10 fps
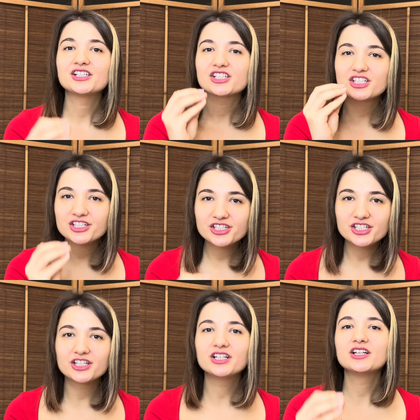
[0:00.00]

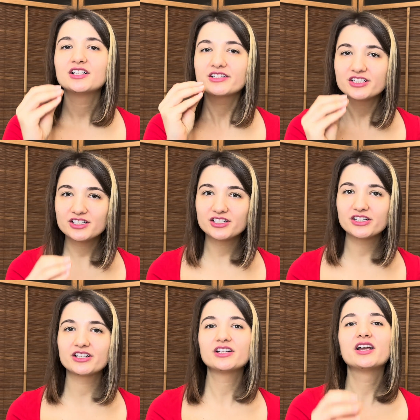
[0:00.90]
Sh, sh,
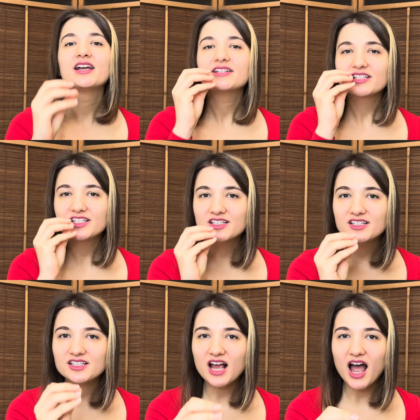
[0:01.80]

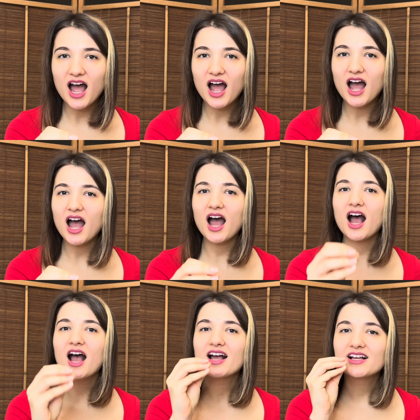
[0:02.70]
sha,
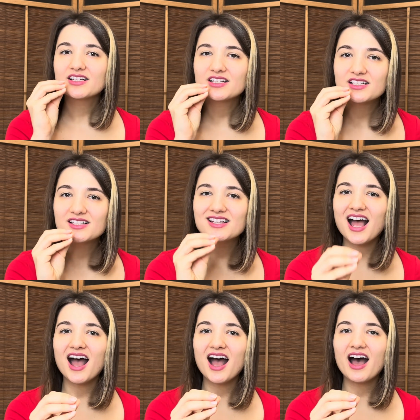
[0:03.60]

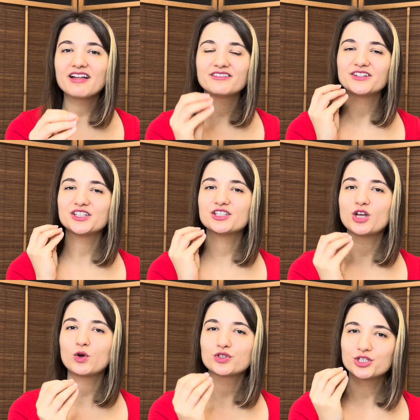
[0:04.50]
Sha. There is
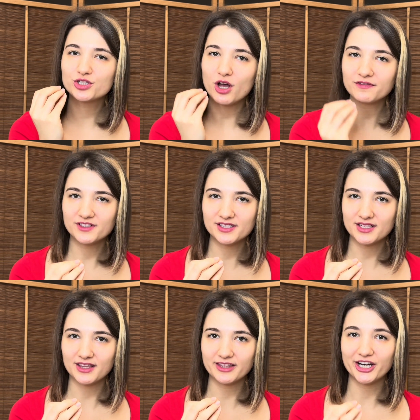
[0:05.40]
no softness
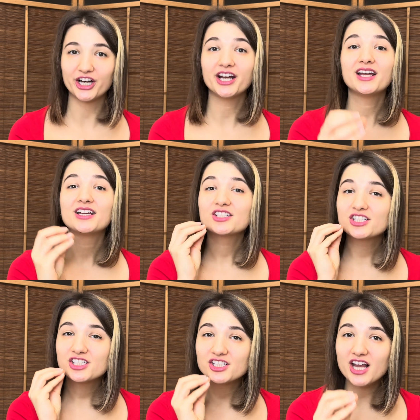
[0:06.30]
in there.
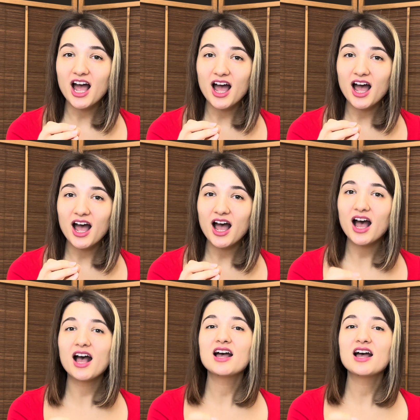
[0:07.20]
Sha,